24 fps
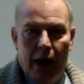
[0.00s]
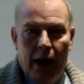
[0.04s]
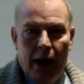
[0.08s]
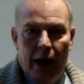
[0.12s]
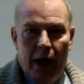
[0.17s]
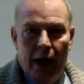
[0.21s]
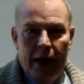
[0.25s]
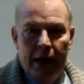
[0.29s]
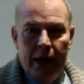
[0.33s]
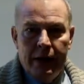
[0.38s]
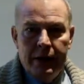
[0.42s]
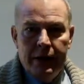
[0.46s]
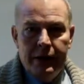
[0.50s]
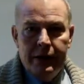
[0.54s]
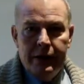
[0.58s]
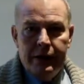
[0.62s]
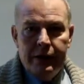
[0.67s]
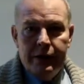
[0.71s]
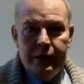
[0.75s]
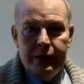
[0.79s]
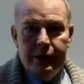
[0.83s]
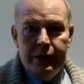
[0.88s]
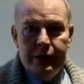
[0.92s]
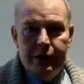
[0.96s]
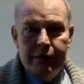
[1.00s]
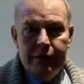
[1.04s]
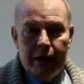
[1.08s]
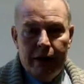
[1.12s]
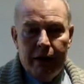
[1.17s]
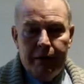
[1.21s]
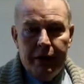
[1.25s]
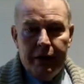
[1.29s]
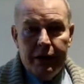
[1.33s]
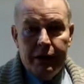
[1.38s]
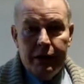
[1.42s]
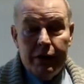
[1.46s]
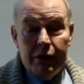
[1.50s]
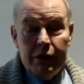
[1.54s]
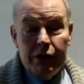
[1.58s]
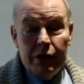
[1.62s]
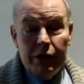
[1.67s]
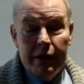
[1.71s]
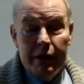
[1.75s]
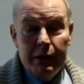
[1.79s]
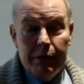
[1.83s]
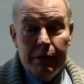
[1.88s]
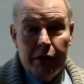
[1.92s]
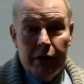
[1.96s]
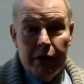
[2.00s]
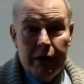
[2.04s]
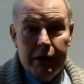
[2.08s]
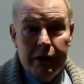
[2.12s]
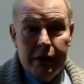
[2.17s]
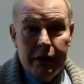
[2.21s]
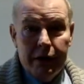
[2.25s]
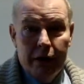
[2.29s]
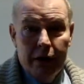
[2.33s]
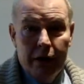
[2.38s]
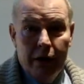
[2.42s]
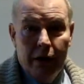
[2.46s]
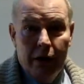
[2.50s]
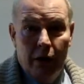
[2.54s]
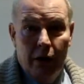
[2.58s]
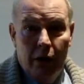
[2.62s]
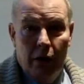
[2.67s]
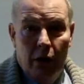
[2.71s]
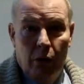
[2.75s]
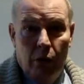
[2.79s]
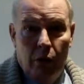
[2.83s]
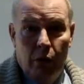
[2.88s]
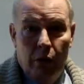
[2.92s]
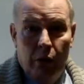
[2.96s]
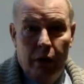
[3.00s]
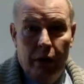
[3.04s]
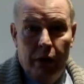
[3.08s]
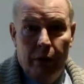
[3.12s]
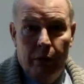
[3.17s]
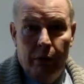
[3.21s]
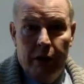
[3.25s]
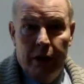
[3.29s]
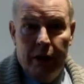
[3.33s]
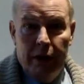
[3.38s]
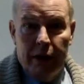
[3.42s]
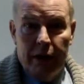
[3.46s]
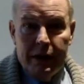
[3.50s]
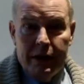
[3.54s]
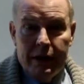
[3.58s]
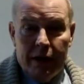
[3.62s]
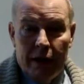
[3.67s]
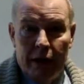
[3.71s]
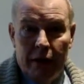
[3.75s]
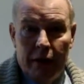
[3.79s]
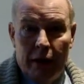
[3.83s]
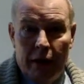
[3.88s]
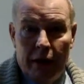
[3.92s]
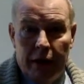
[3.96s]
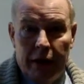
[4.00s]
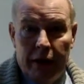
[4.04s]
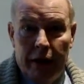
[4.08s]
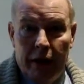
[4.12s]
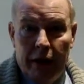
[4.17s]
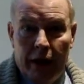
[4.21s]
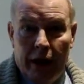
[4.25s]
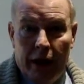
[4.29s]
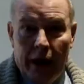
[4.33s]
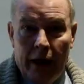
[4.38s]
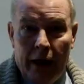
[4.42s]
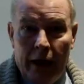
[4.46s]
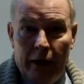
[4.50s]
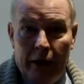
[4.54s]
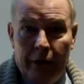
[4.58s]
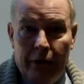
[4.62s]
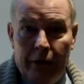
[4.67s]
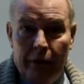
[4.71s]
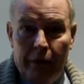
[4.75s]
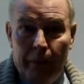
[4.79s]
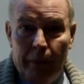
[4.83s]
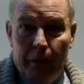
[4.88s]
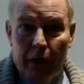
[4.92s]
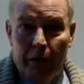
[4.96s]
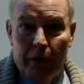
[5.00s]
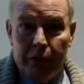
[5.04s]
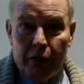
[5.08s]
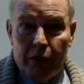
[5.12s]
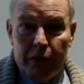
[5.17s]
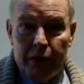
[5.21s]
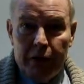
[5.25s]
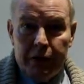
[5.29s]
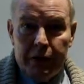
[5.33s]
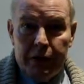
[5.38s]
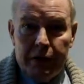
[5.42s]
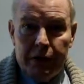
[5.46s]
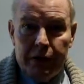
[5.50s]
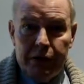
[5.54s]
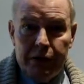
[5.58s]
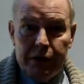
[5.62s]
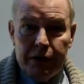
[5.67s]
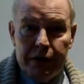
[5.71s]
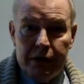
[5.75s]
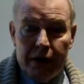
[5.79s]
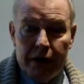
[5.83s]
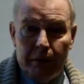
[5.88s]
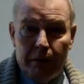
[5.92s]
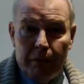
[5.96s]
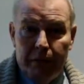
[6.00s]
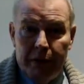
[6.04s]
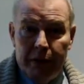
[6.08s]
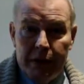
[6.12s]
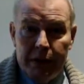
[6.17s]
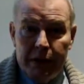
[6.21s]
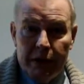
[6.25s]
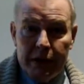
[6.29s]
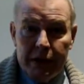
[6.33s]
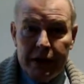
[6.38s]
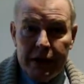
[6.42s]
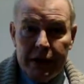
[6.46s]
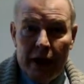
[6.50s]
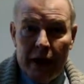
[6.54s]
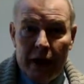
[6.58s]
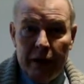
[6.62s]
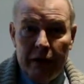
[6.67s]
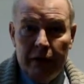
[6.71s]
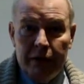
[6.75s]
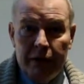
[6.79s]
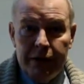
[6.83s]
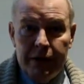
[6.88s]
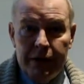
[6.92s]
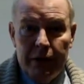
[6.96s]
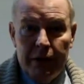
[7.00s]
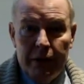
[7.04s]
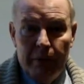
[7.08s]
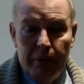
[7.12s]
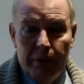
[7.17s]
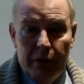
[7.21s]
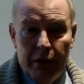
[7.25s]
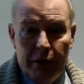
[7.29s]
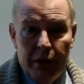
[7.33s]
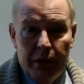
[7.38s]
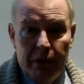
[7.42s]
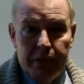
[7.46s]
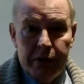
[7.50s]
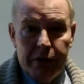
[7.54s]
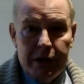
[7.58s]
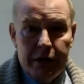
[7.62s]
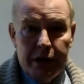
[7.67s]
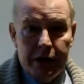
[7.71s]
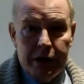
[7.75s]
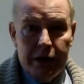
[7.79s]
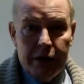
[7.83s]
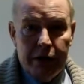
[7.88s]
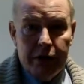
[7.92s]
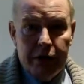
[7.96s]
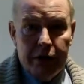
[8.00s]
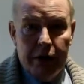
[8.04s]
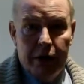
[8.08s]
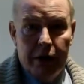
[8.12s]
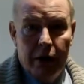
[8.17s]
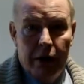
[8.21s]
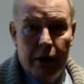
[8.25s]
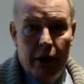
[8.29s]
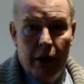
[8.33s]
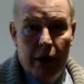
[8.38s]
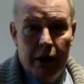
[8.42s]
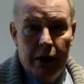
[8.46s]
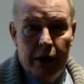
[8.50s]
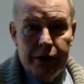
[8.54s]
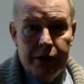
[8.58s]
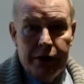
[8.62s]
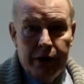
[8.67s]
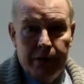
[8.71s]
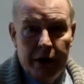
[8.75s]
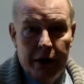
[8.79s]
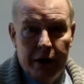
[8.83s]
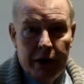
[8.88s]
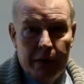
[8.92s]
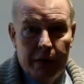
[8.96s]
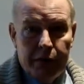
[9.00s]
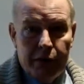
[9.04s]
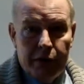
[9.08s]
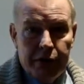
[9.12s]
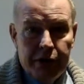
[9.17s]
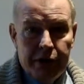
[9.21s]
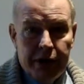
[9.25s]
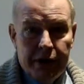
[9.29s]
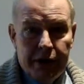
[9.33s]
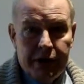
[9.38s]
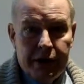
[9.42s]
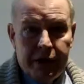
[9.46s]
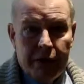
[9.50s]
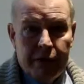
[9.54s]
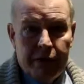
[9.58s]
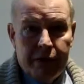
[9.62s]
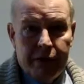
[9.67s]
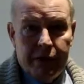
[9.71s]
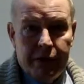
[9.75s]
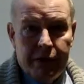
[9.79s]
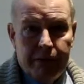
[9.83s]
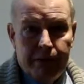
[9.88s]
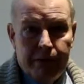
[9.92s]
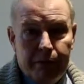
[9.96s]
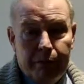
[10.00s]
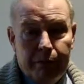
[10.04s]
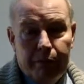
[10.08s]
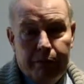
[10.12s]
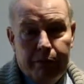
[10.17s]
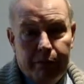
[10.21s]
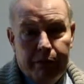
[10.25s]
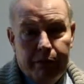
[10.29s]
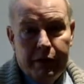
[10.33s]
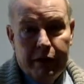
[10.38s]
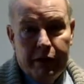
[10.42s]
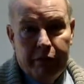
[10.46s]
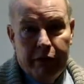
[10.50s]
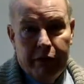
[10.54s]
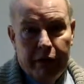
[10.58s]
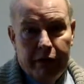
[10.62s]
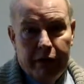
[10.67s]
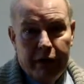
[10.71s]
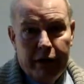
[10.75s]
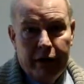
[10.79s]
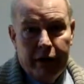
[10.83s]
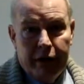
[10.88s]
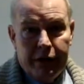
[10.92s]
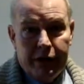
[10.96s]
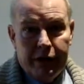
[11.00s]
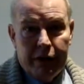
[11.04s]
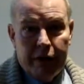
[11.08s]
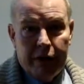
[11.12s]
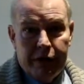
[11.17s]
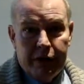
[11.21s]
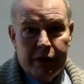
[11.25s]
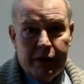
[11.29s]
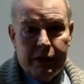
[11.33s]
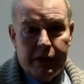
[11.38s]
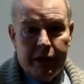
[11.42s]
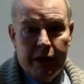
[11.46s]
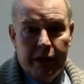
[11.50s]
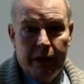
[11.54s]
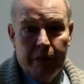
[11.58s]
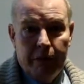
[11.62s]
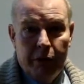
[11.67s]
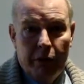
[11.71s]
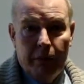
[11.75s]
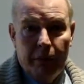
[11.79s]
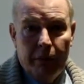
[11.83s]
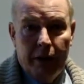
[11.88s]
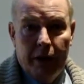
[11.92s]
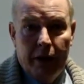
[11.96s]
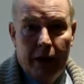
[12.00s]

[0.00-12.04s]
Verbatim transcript: and developing a social enterprise where we sell the honey and by-products such as beeswax candles and lip balms, et cetera, to make the project self-surviving and self-sustainable.